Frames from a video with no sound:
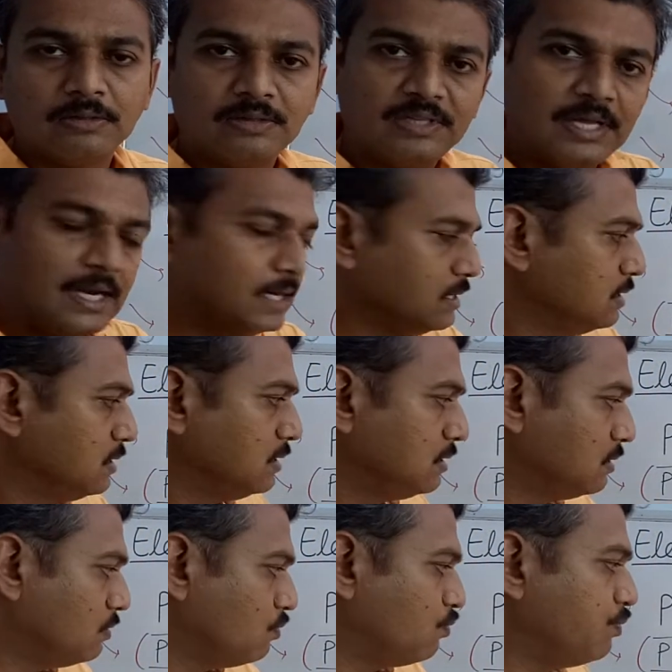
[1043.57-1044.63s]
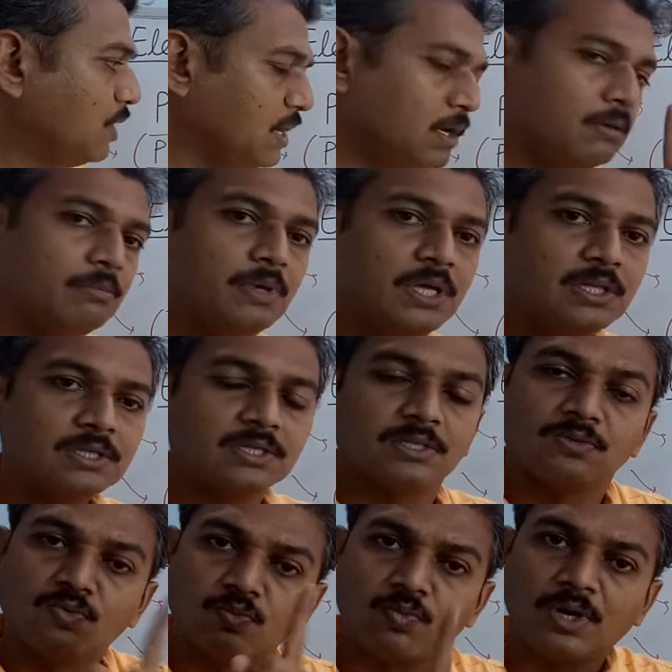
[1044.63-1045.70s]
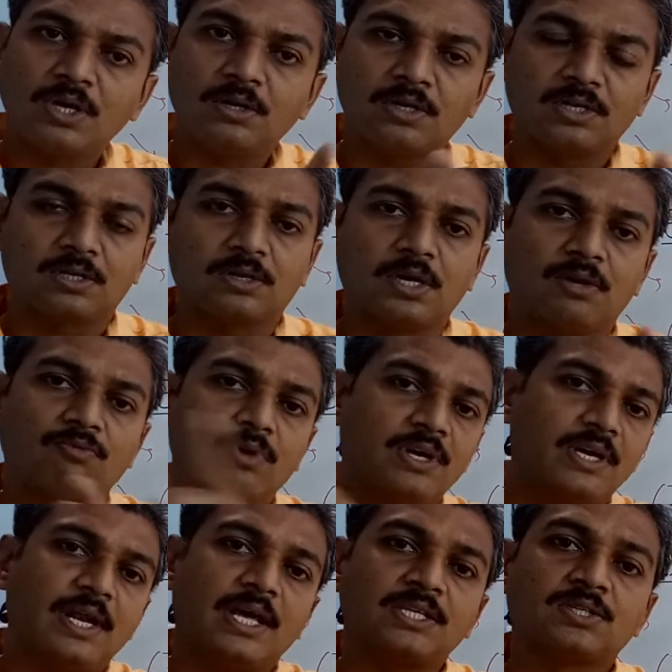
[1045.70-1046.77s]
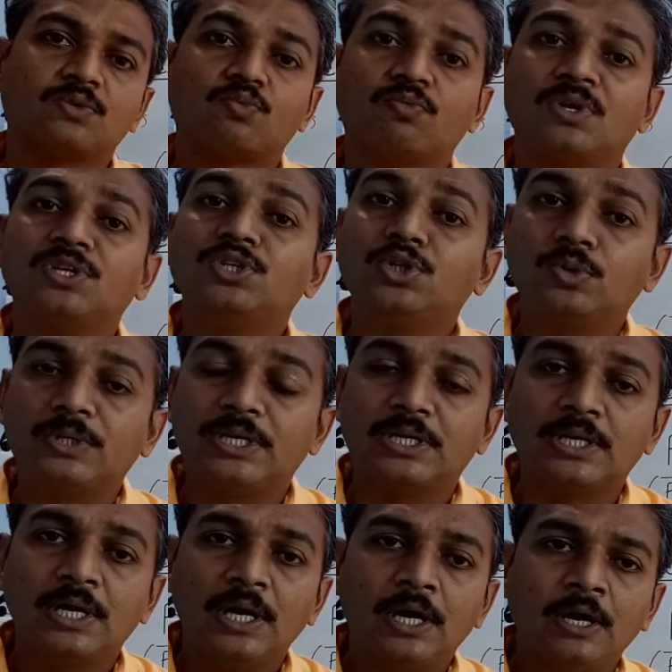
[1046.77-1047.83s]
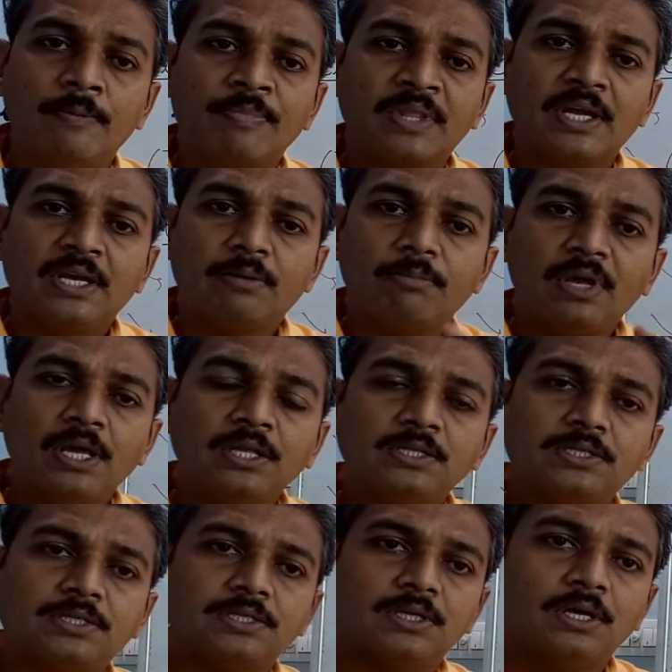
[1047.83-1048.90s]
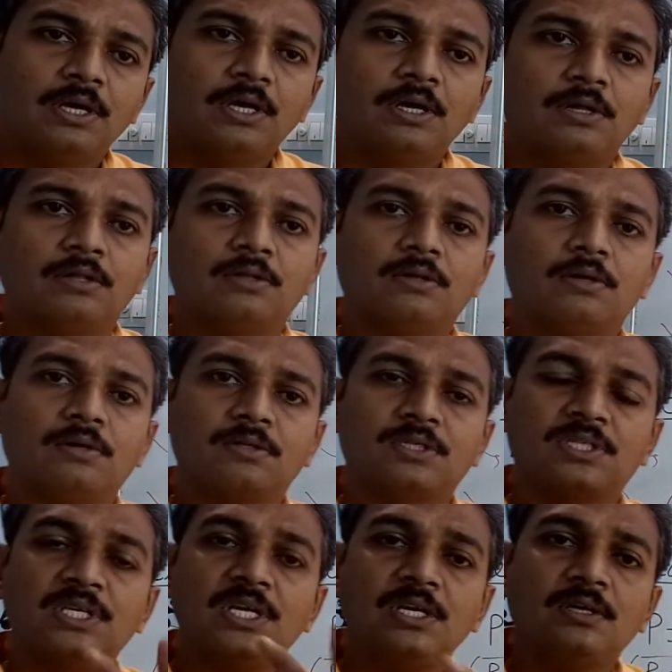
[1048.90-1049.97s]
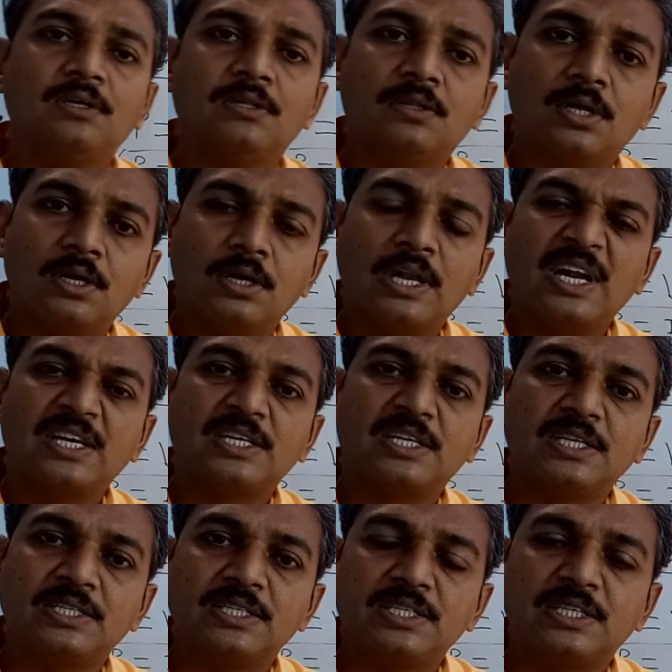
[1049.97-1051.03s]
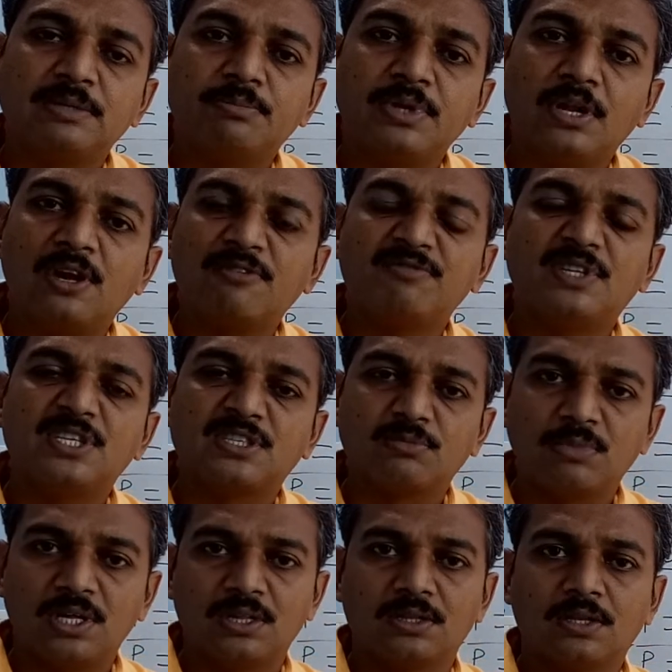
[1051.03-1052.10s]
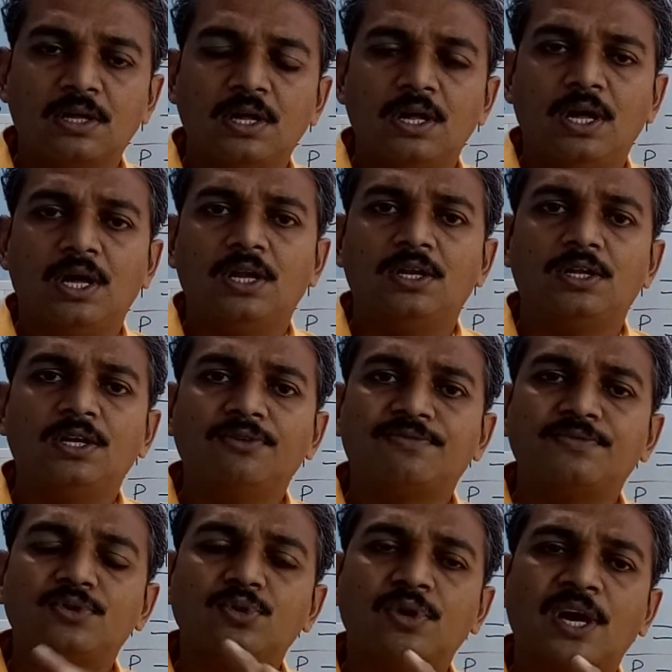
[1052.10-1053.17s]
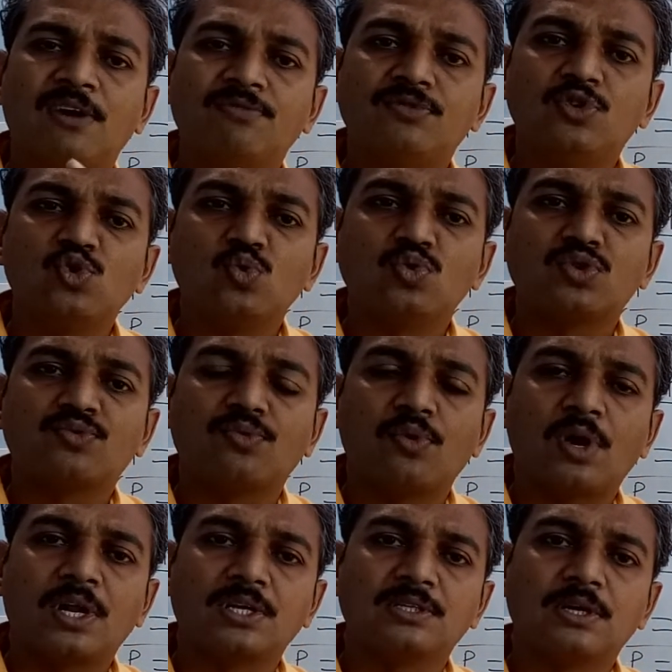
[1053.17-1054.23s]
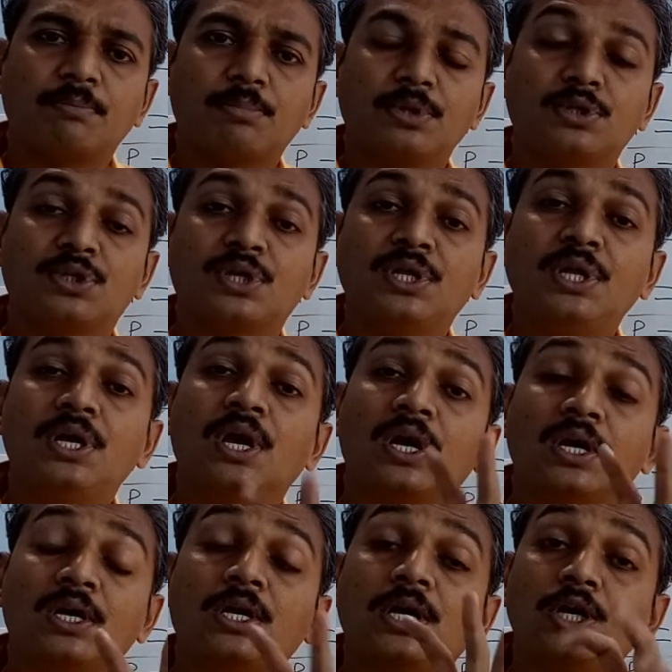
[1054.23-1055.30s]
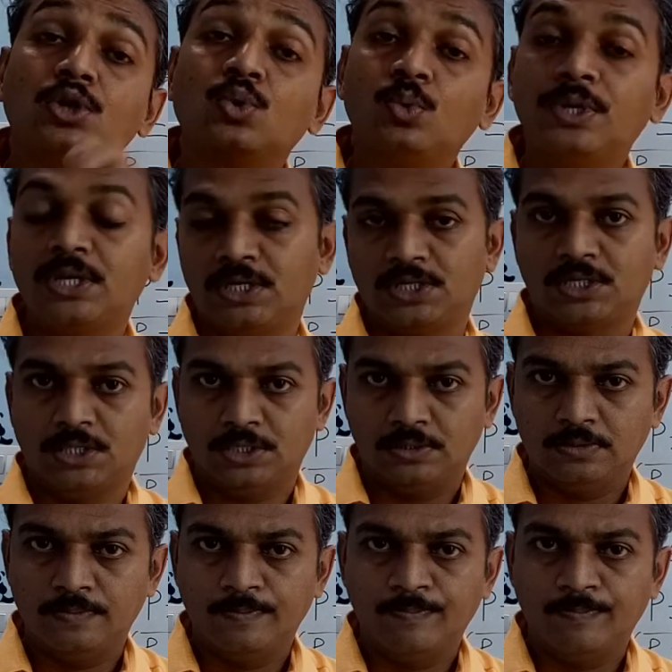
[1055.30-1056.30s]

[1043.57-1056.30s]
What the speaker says: That 1 means 1 converted as 1 unit. It means see the electricity bill of this month, and if you have used, for example, 300 units,